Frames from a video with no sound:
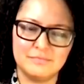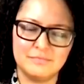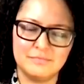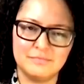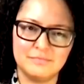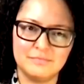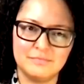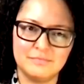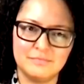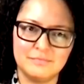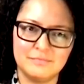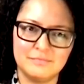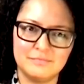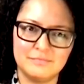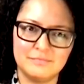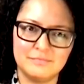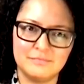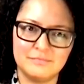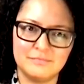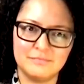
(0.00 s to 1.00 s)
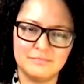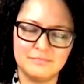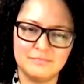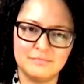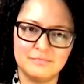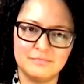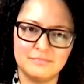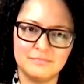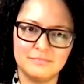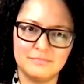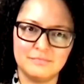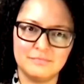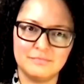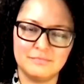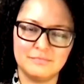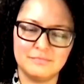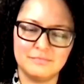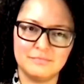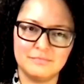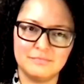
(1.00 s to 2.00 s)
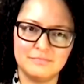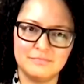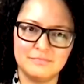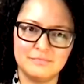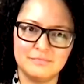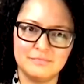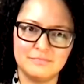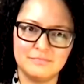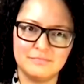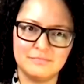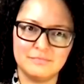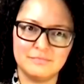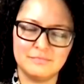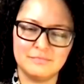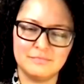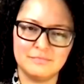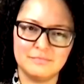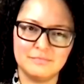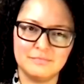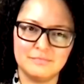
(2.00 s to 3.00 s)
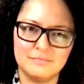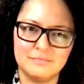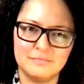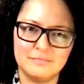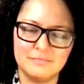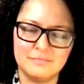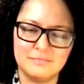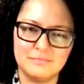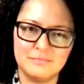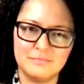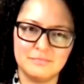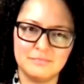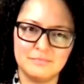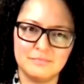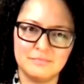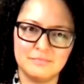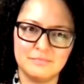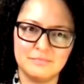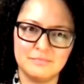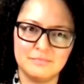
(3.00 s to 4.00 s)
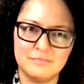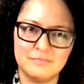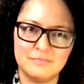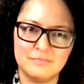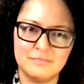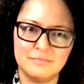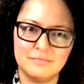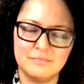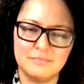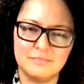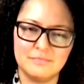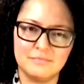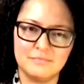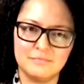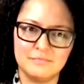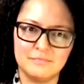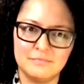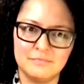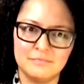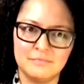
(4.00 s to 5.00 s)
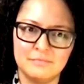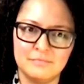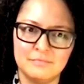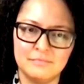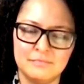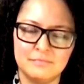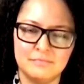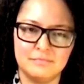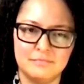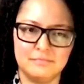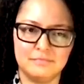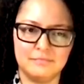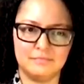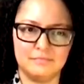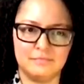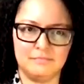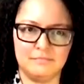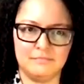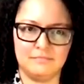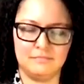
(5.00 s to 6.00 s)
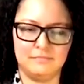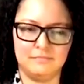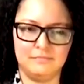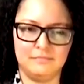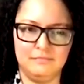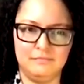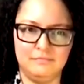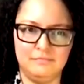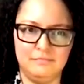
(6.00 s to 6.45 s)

The person shown says nothing.